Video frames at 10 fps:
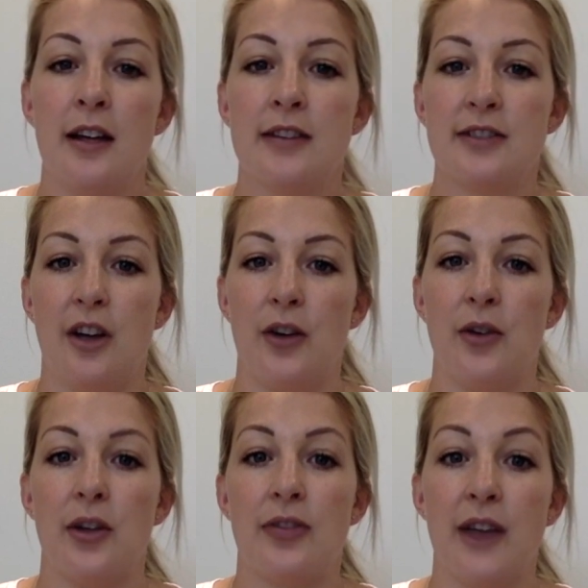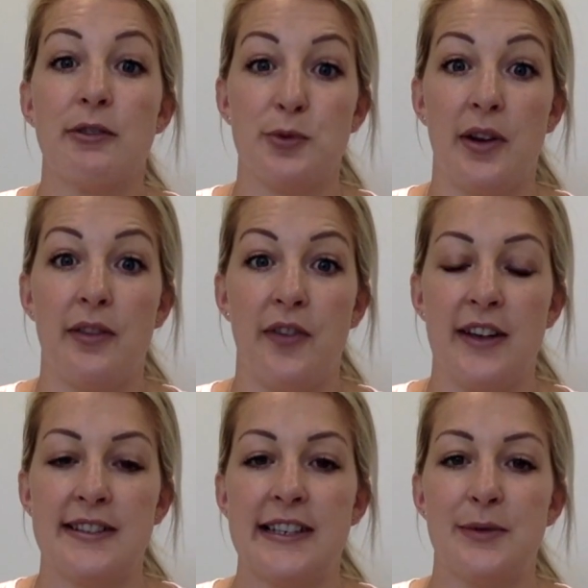So that was one of the
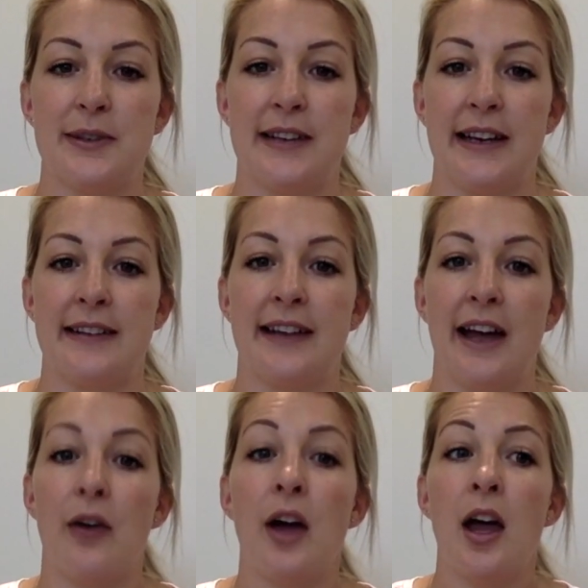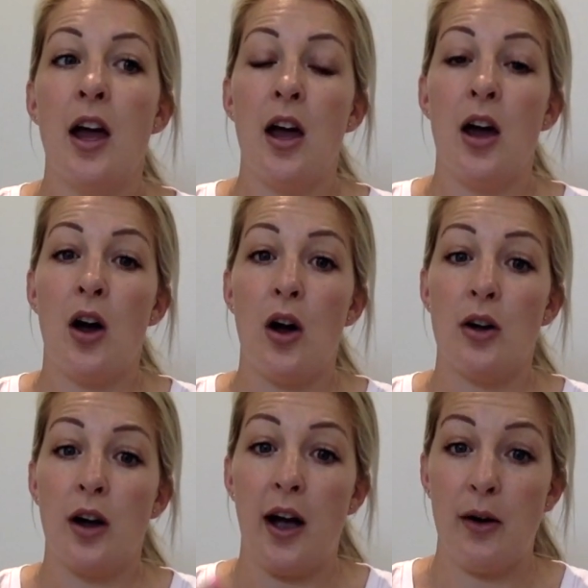first things we did. Now,
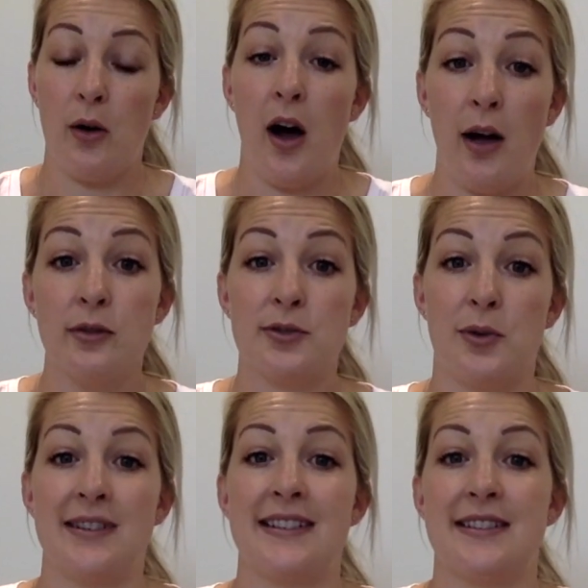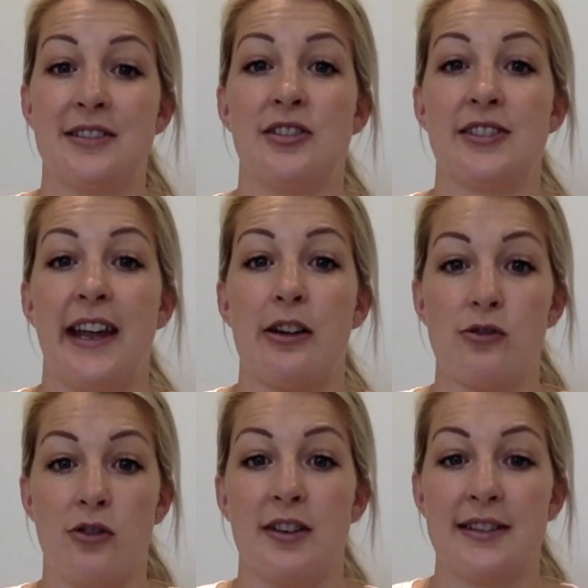I also wanted to just get
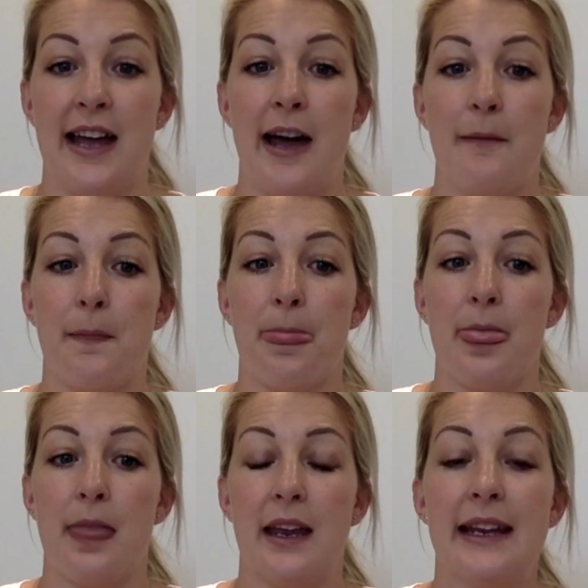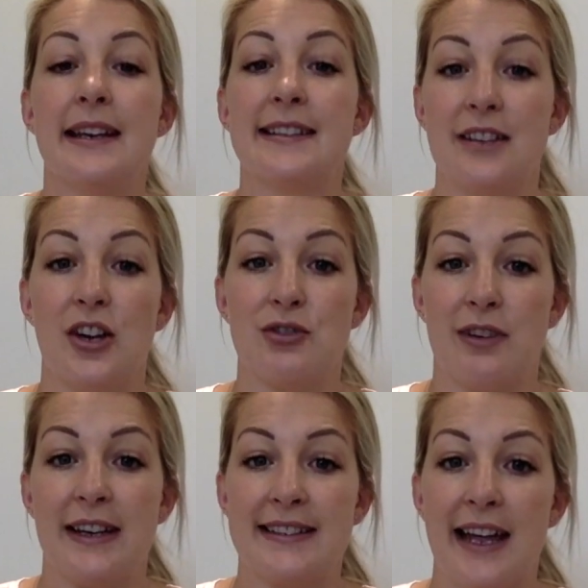across that in his
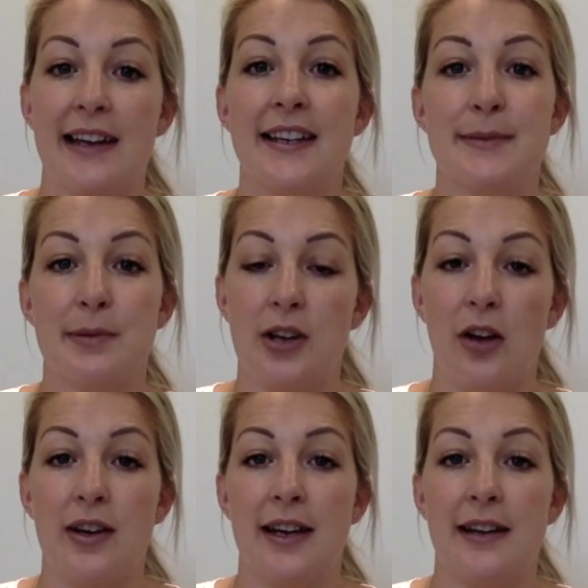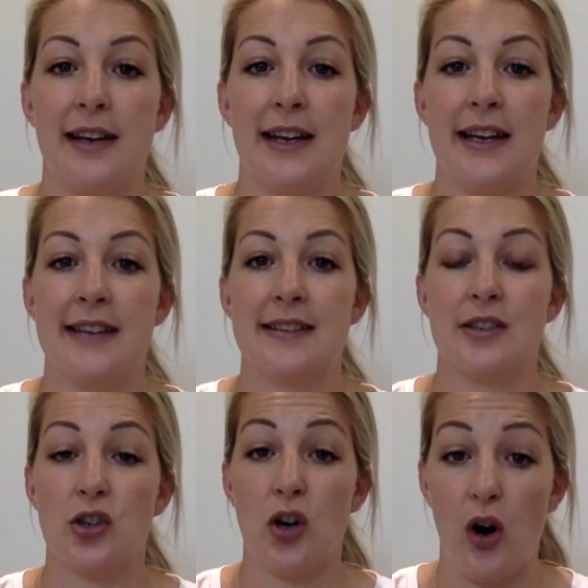nursery, Stanley has been going in his
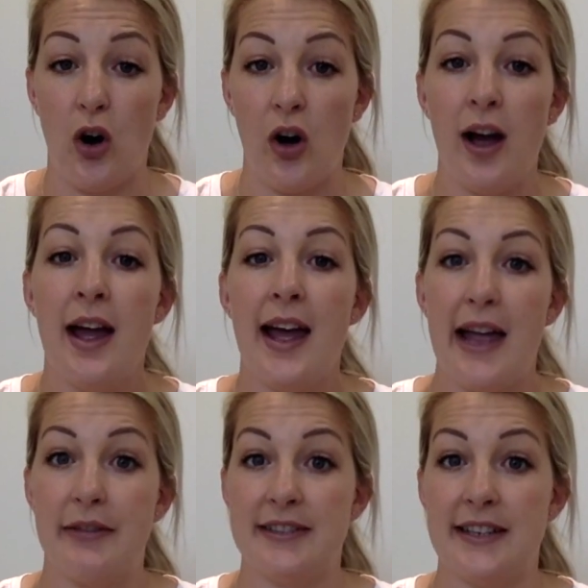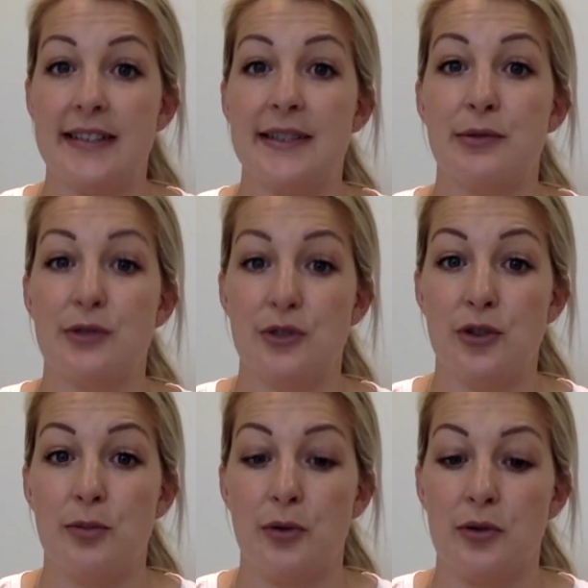cot ever since he was a
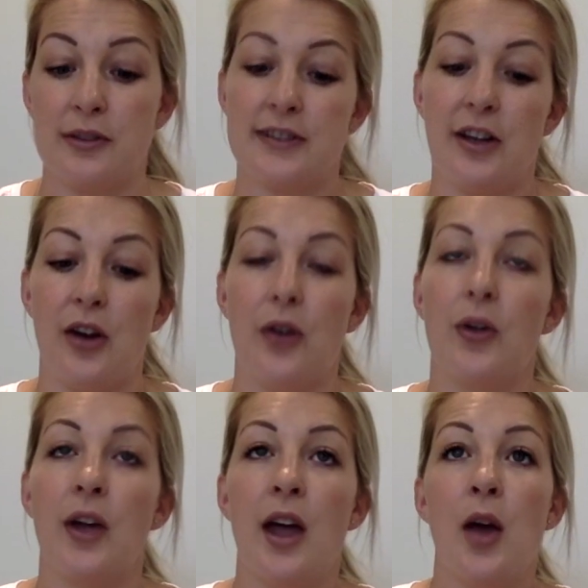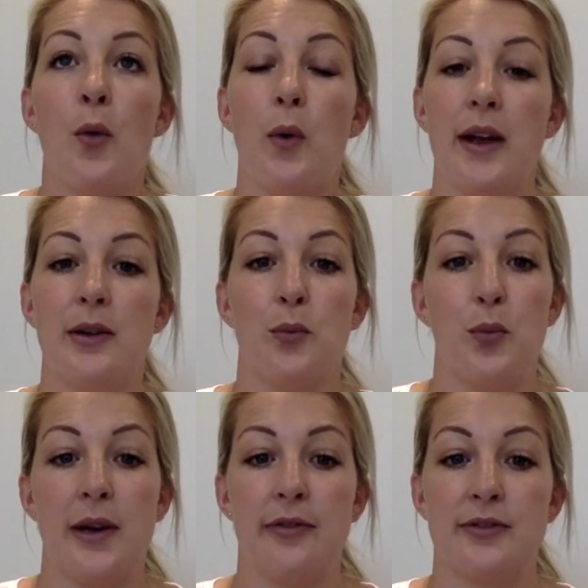newborn. So when
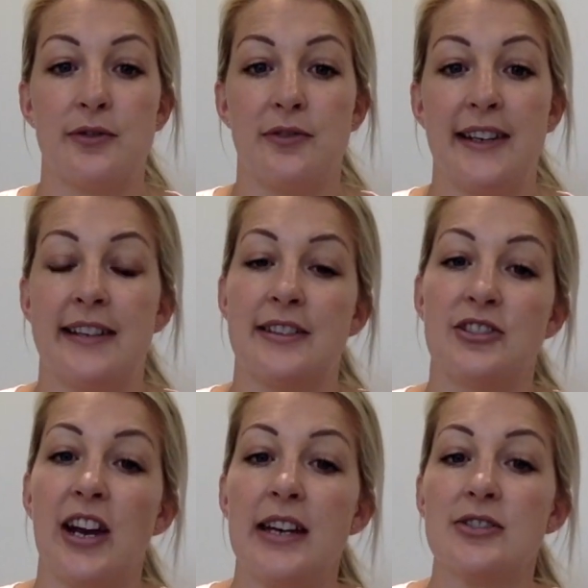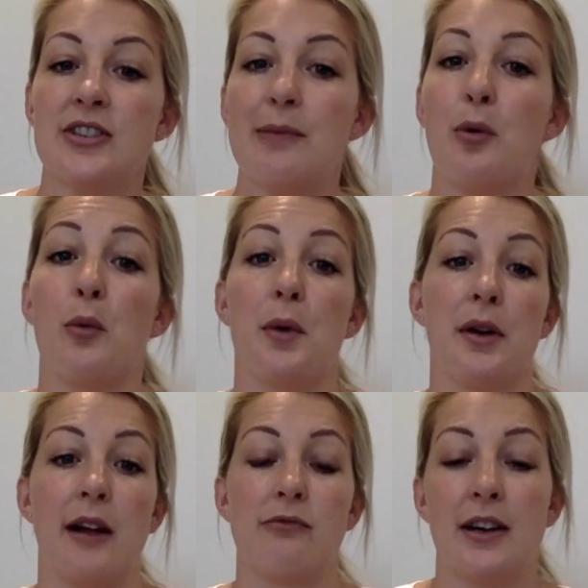we've sort of needed to change him or when we were
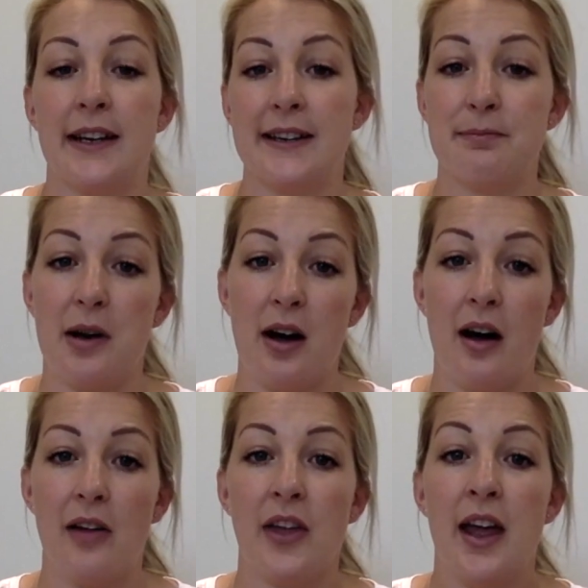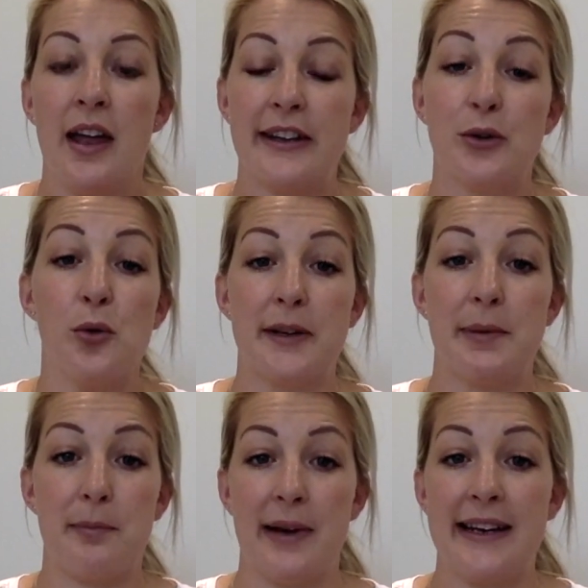like running his bath, he's always
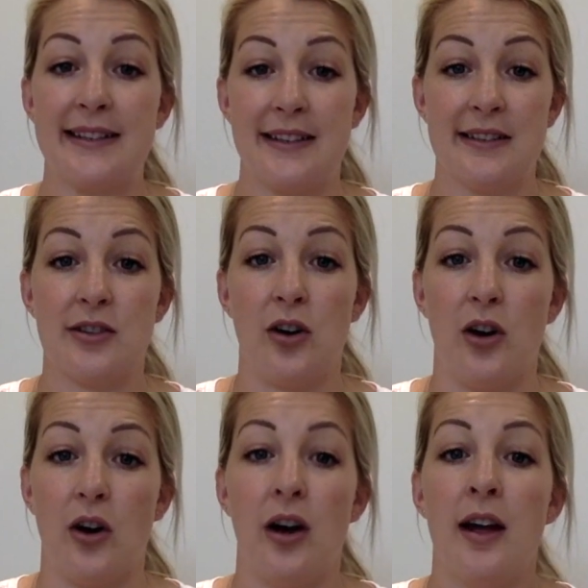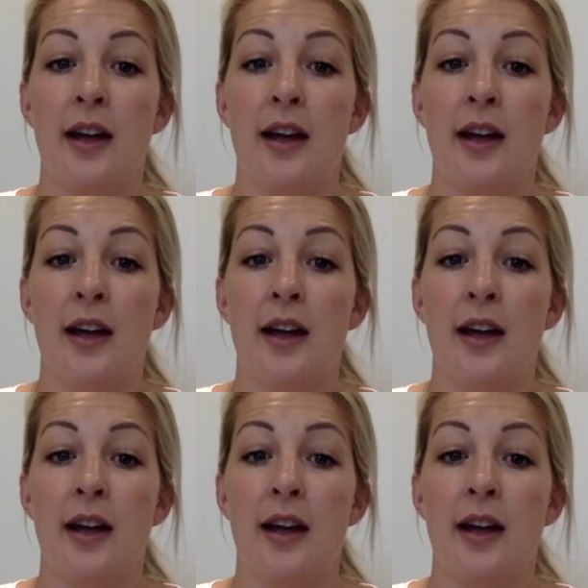been placed in his cot.